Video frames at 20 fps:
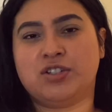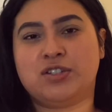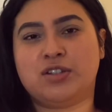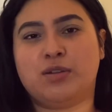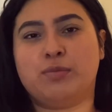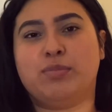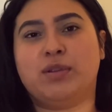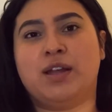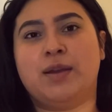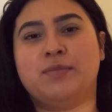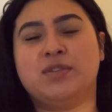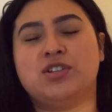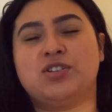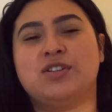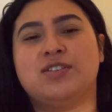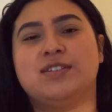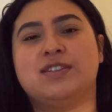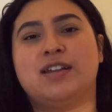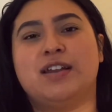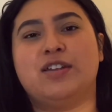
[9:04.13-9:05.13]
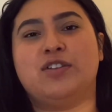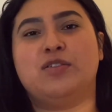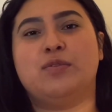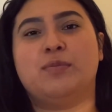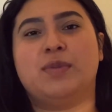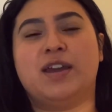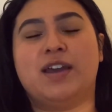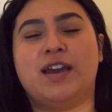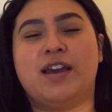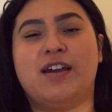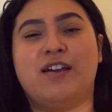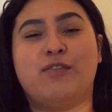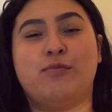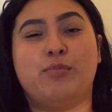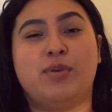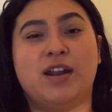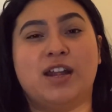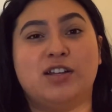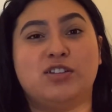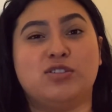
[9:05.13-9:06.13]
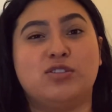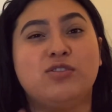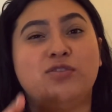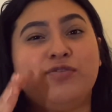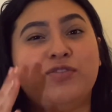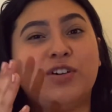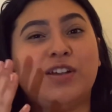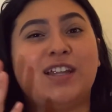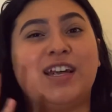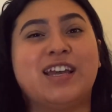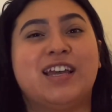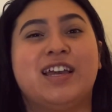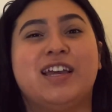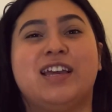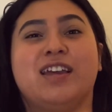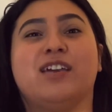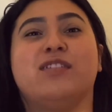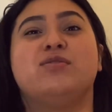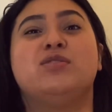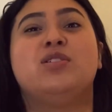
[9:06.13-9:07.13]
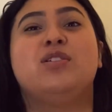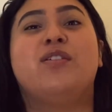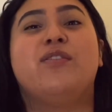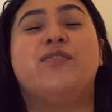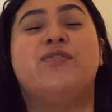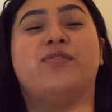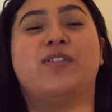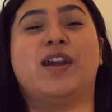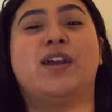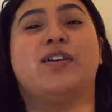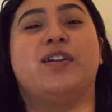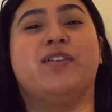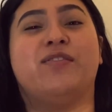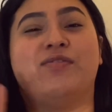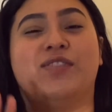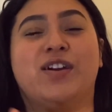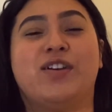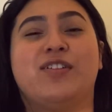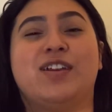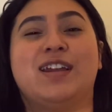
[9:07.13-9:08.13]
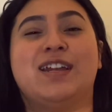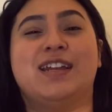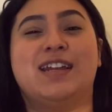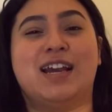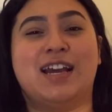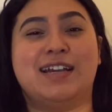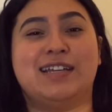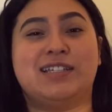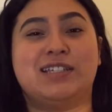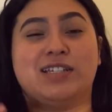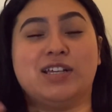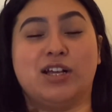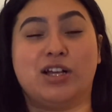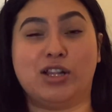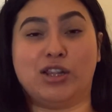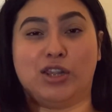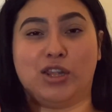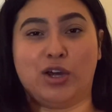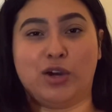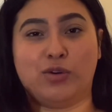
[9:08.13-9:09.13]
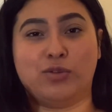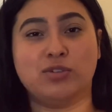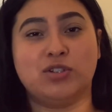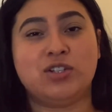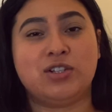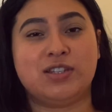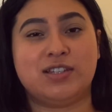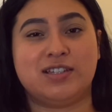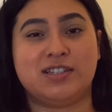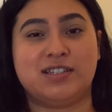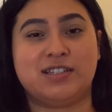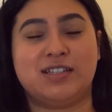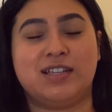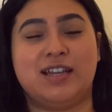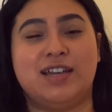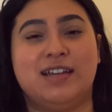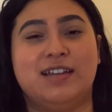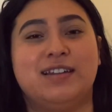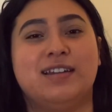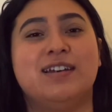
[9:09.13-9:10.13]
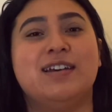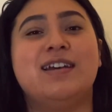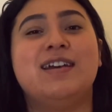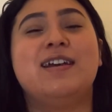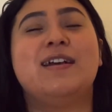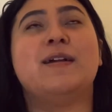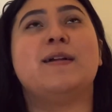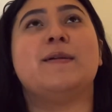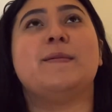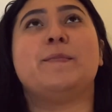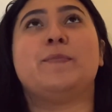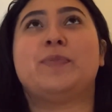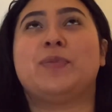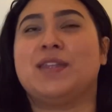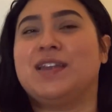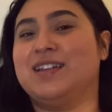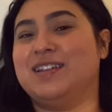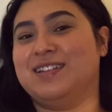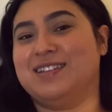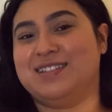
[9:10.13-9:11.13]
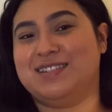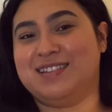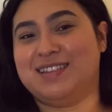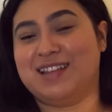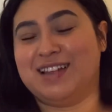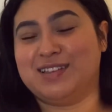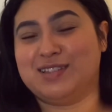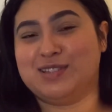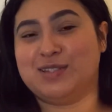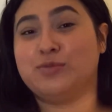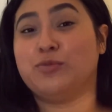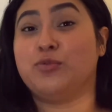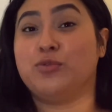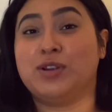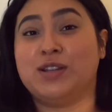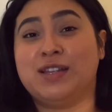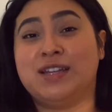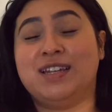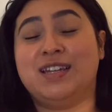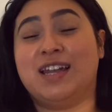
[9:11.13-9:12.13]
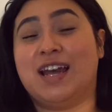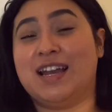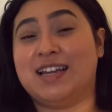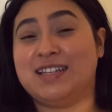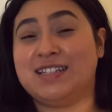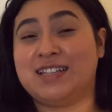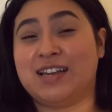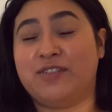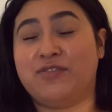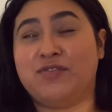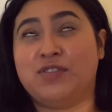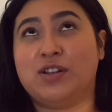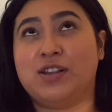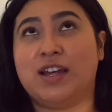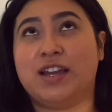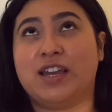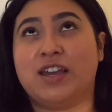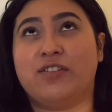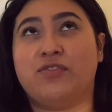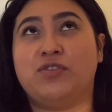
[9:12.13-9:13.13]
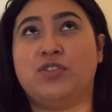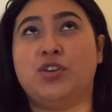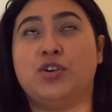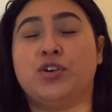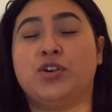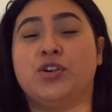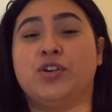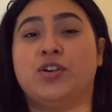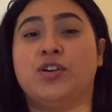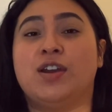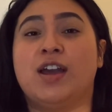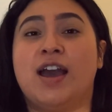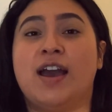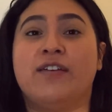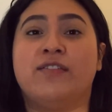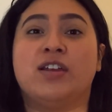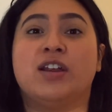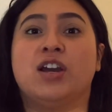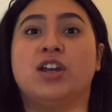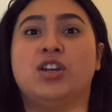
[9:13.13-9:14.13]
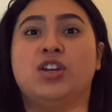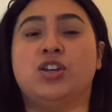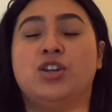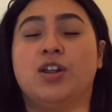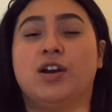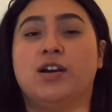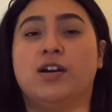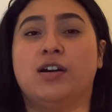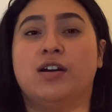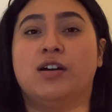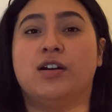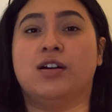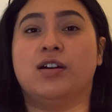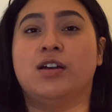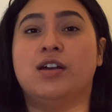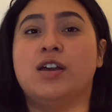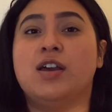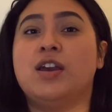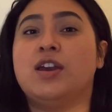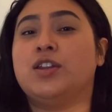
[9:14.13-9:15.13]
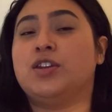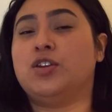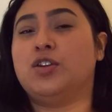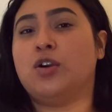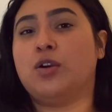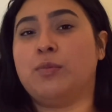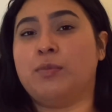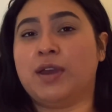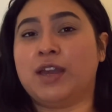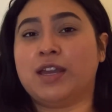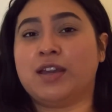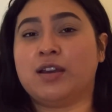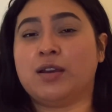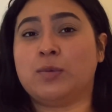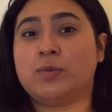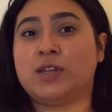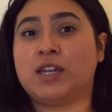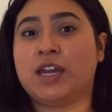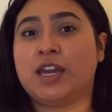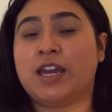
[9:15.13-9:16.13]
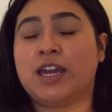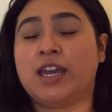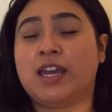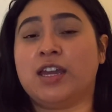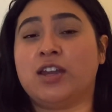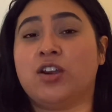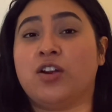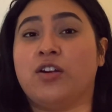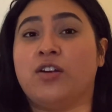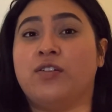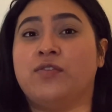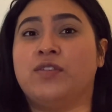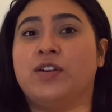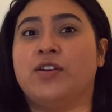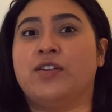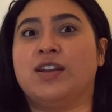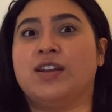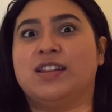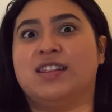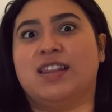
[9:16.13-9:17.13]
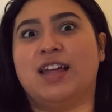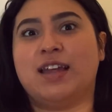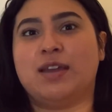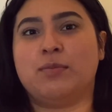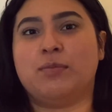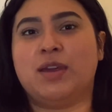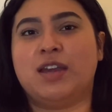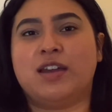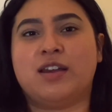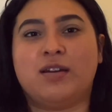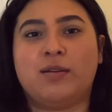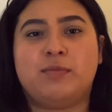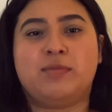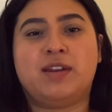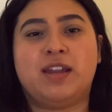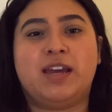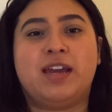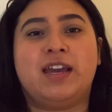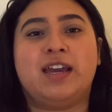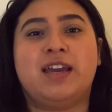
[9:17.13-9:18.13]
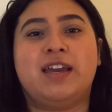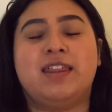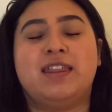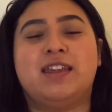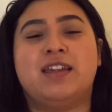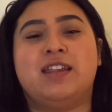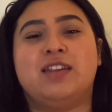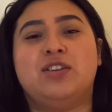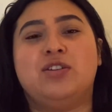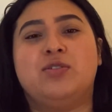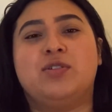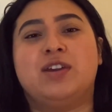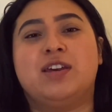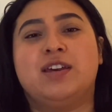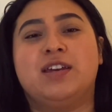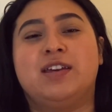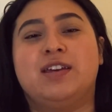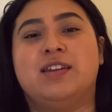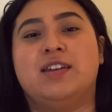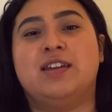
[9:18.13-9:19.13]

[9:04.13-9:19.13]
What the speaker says: or blemishes that you may have, but I do feel like it gives you a very, very nice glow to the skin, and that's really nice. I feel like if you're having a no makeup day or a very light makeup day, then you can